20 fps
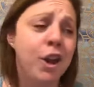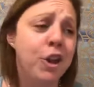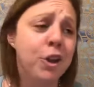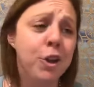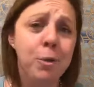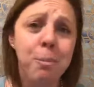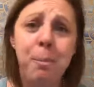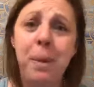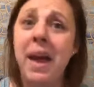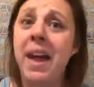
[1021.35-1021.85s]

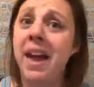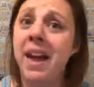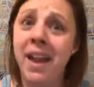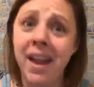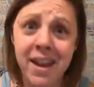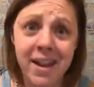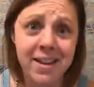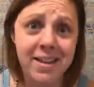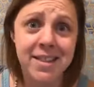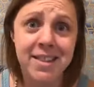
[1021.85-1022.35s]
you're
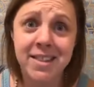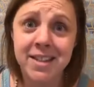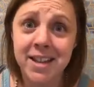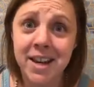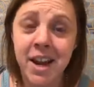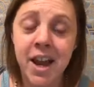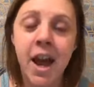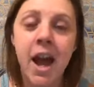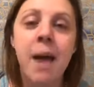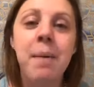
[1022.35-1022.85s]
pissed
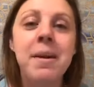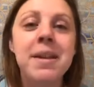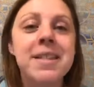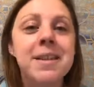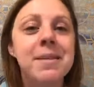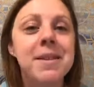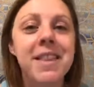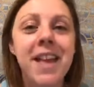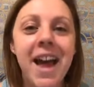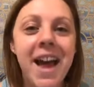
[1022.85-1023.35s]
about
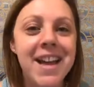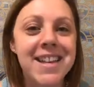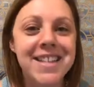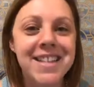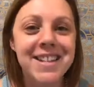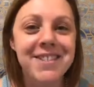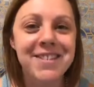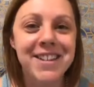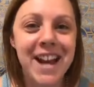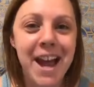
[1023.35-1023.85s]
something that
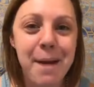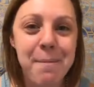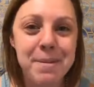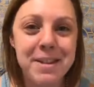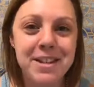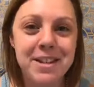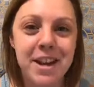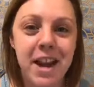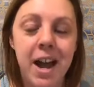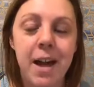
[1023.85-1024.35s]
hasn't even
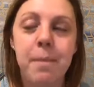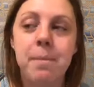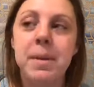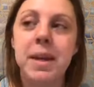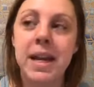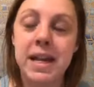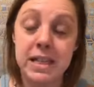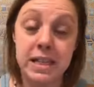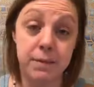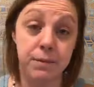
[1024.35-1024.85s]
happened yet,
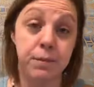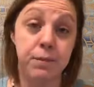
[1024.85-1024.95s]
because